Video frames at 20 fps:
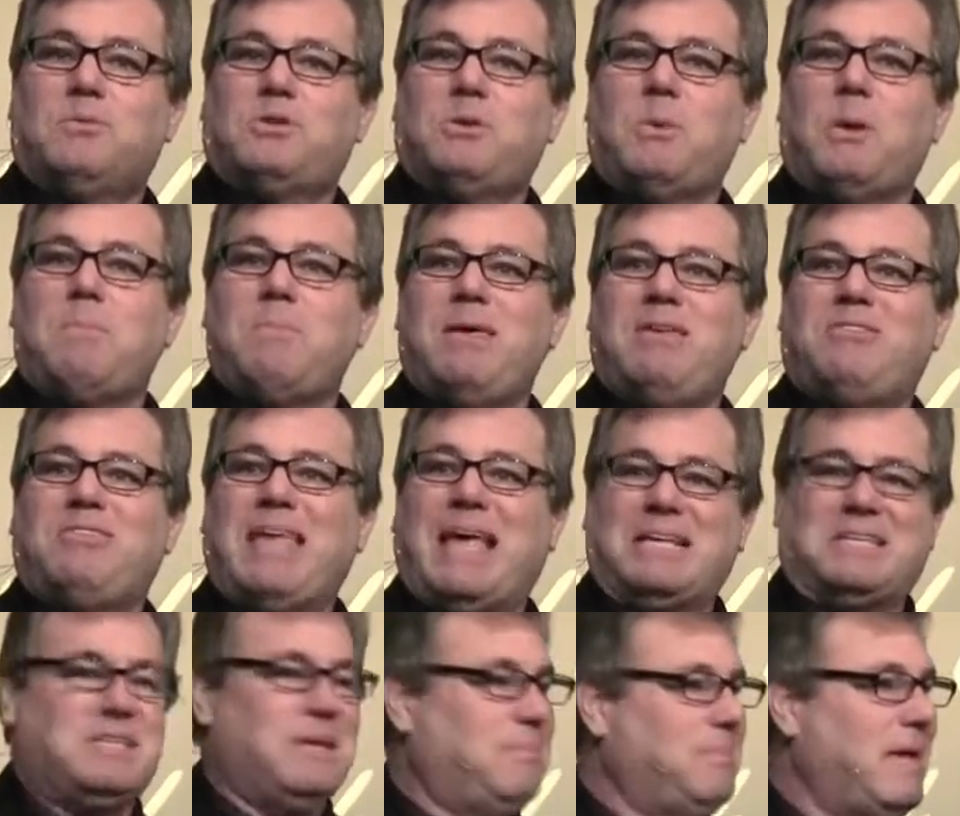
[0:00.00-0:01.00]
See, we miss
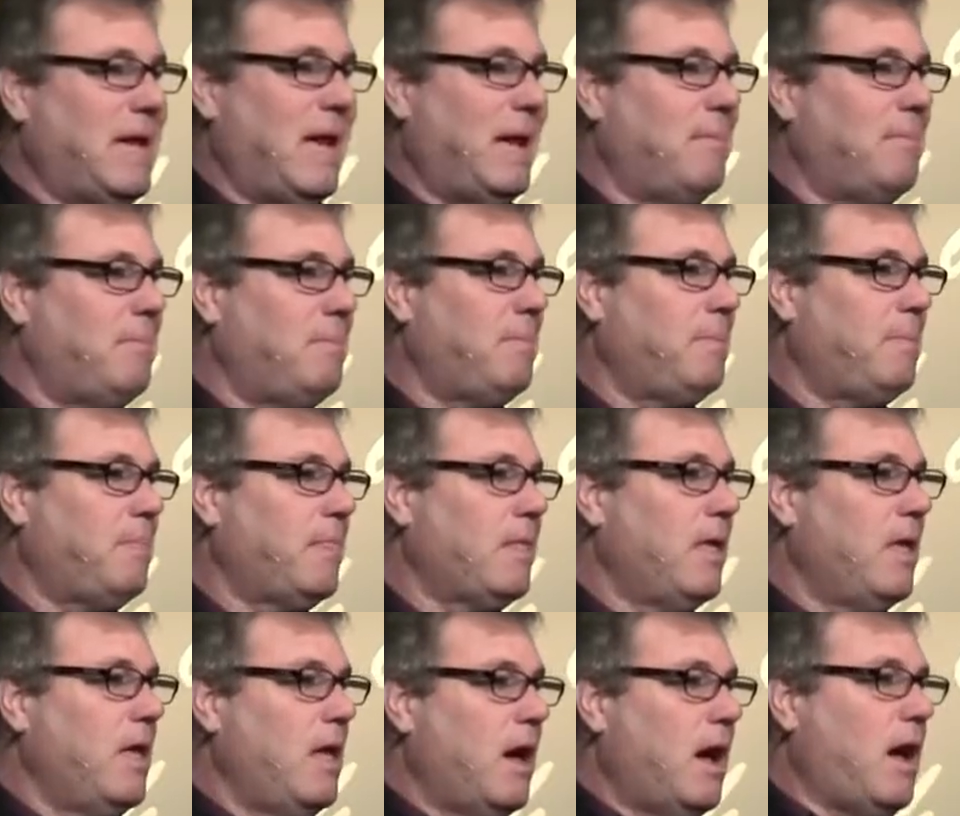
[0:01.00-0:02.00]
that sometimes.
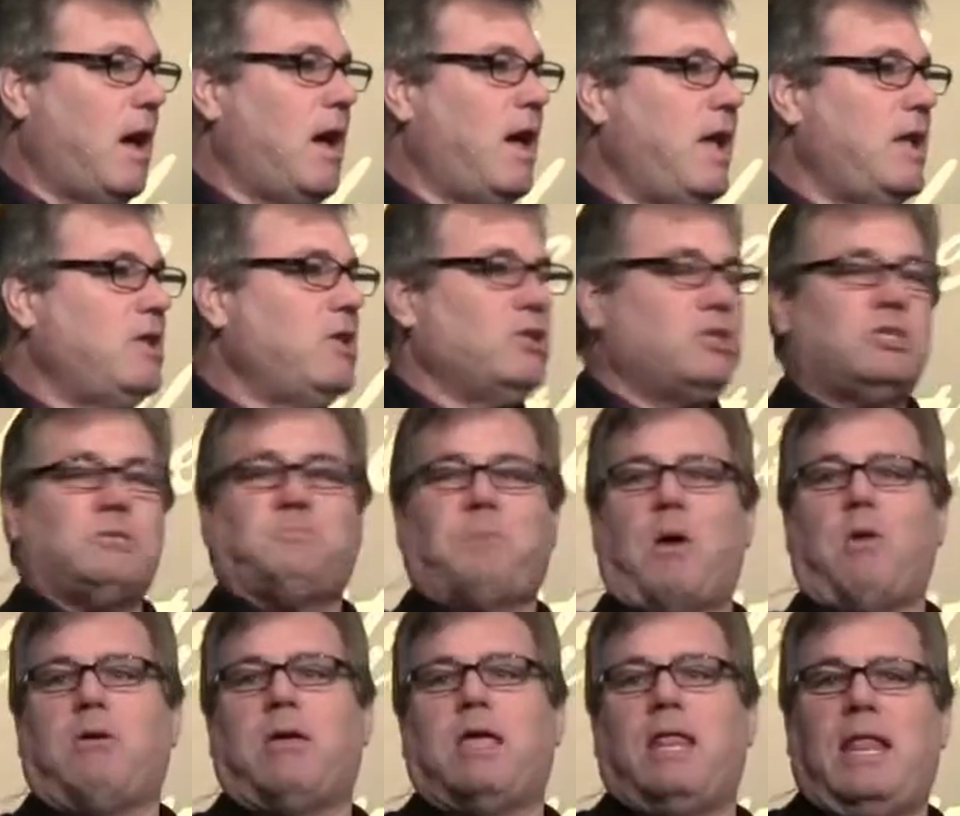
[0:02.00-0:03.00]
Ah, he just
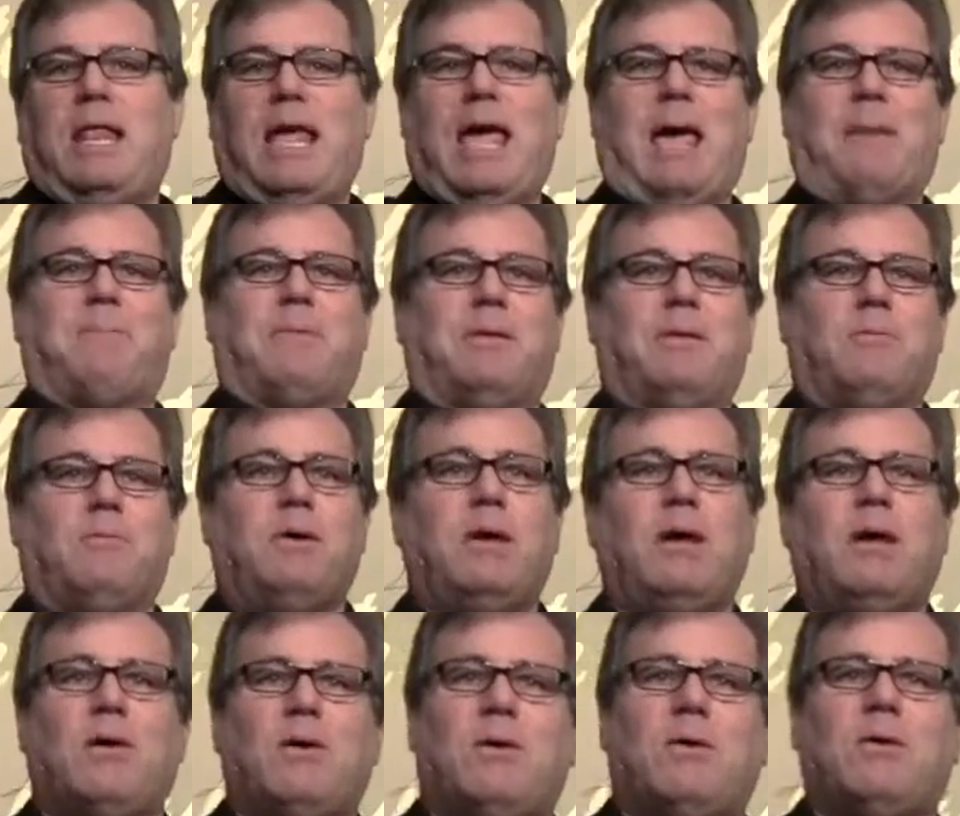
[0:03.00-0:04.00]
spoke and it happened.
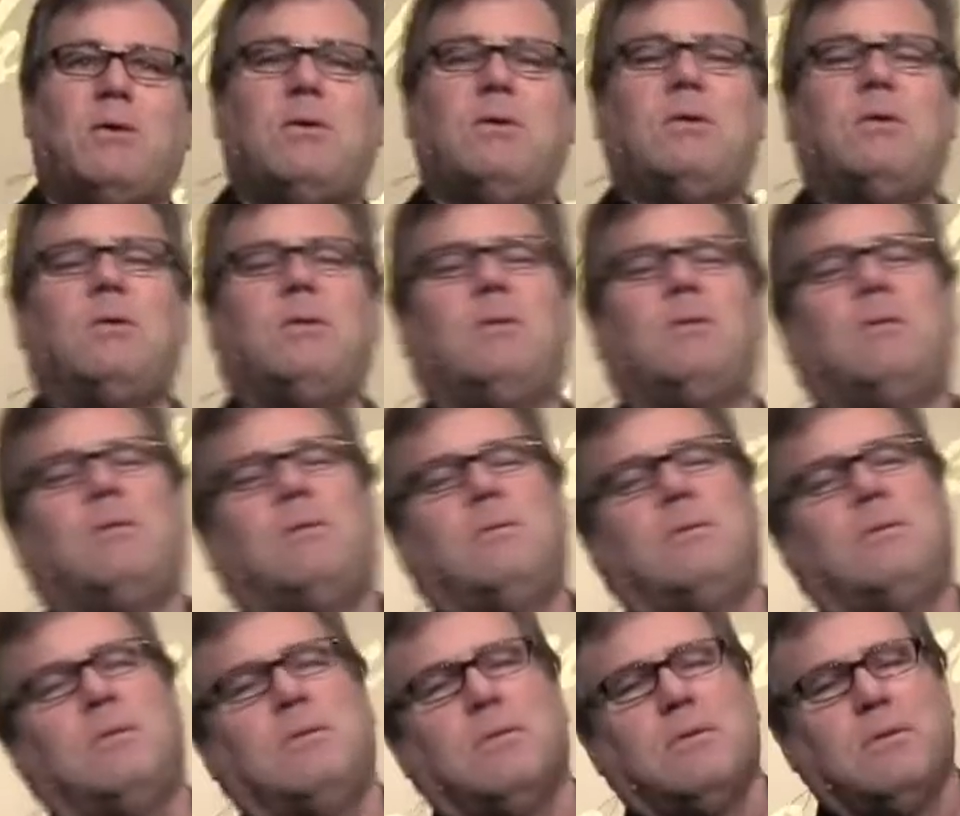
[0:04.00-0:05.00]

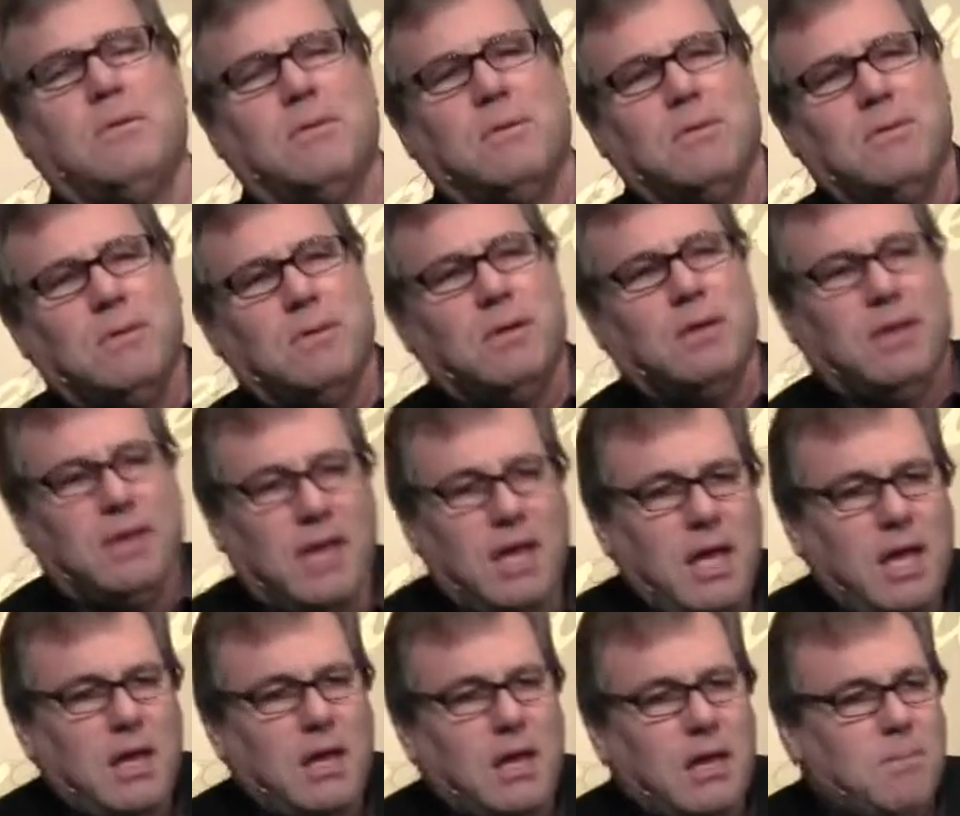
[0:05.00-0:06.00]
Well,
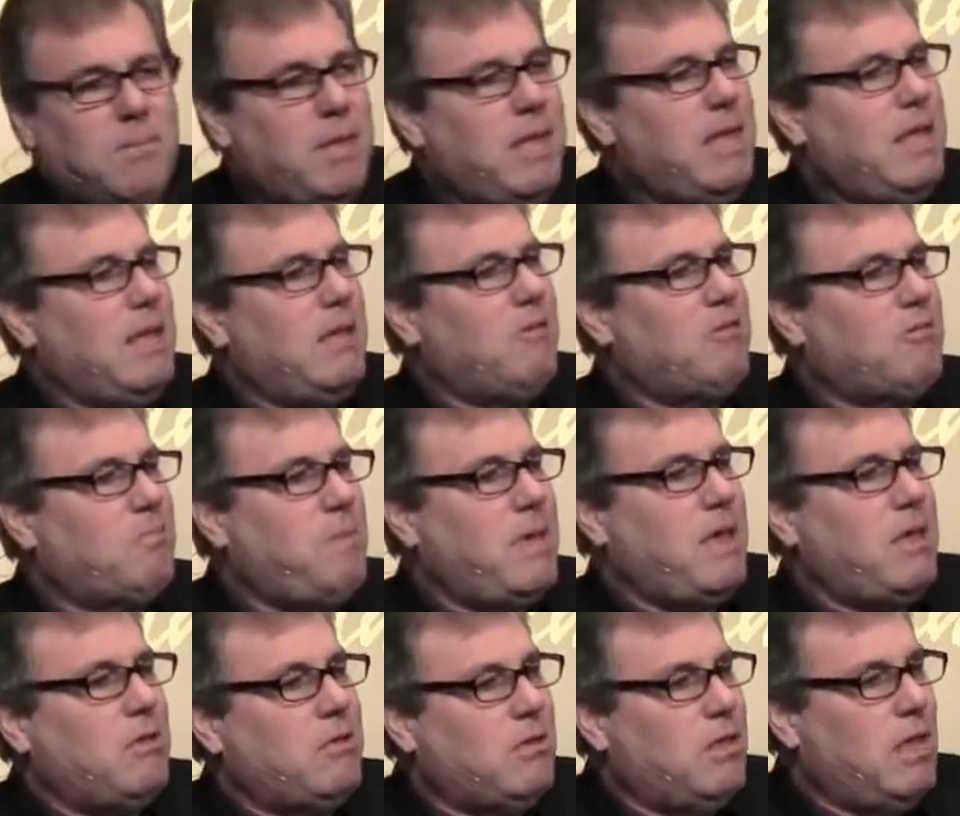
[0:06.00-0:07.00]
yeah, but he didn't
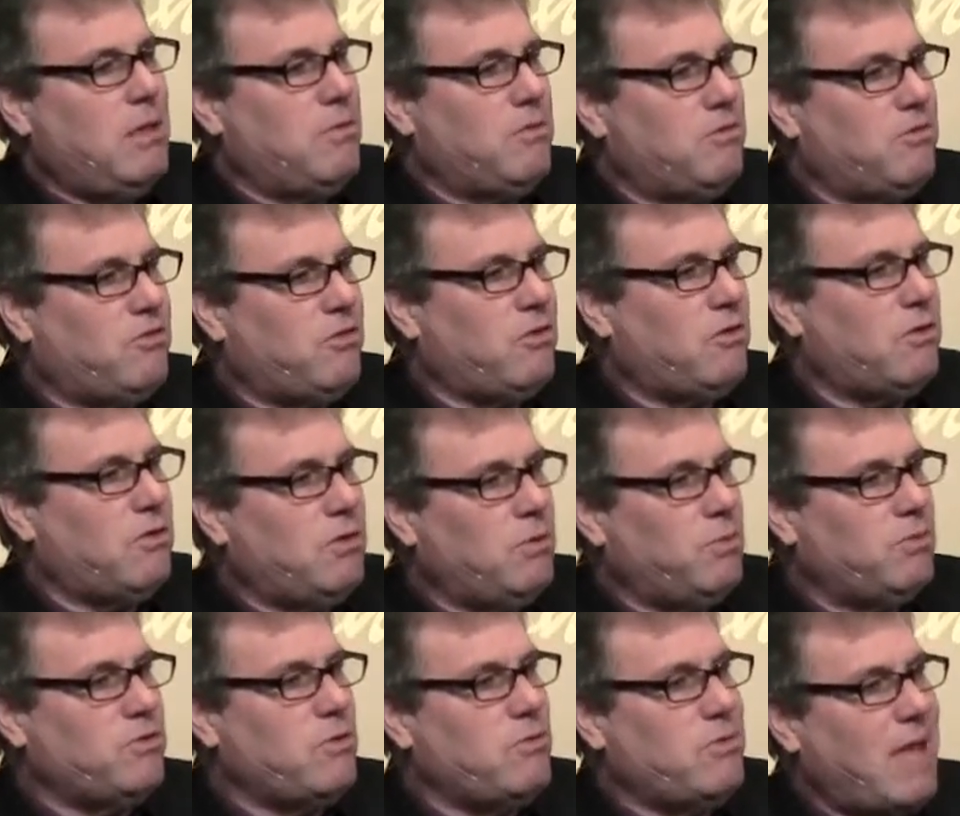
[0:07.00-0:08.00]
speak until he was sure
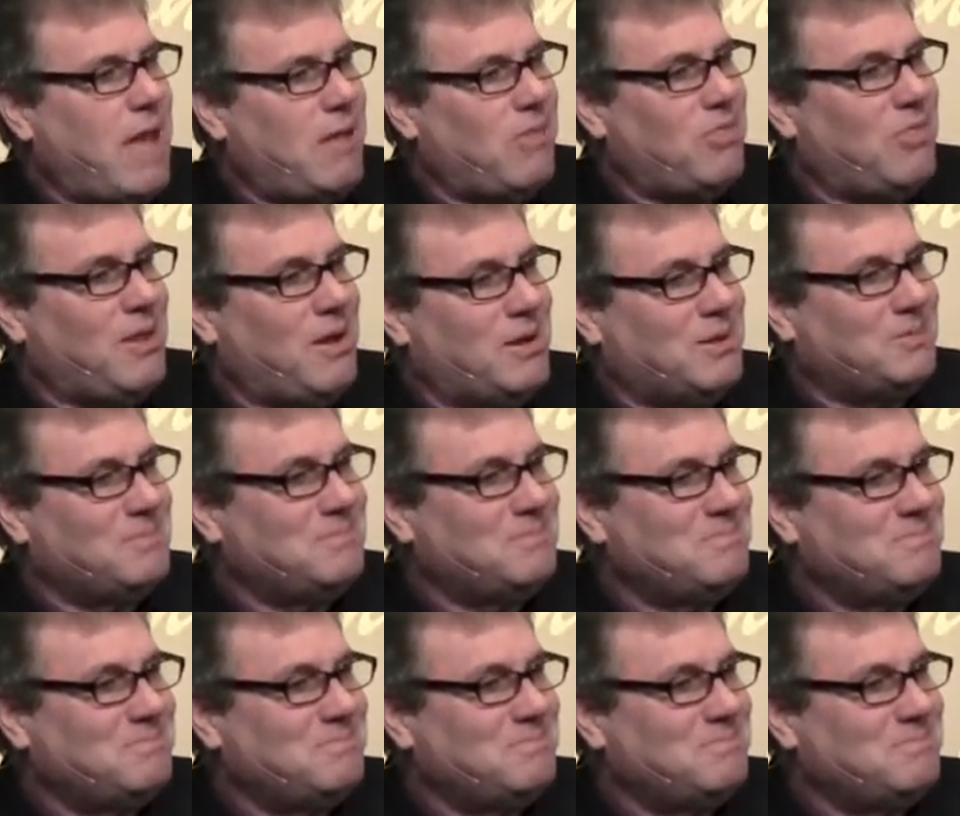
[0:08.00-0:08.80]
there was no doubt in there.